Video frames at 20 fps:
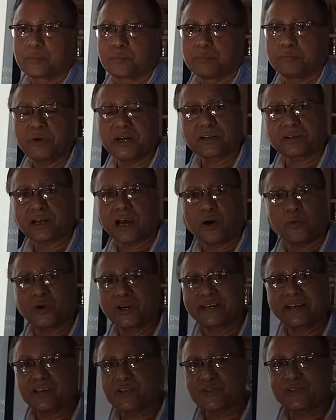But our
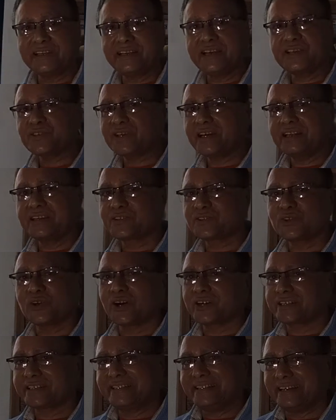destination is
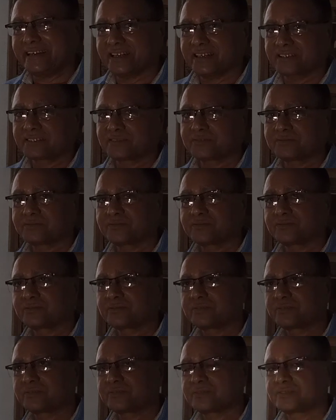not here.
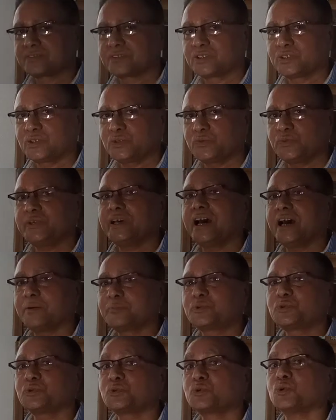We
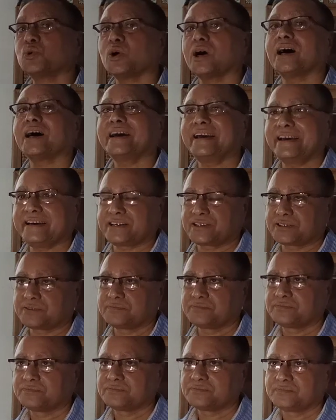have to go ahead
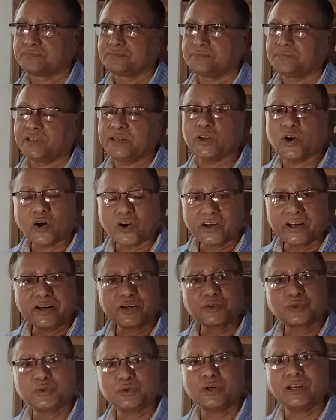in order
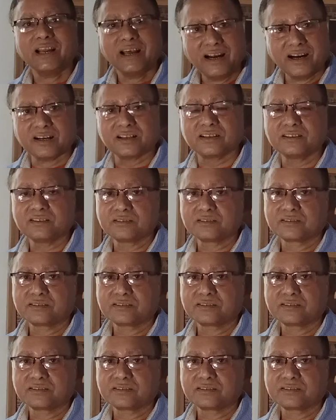to learn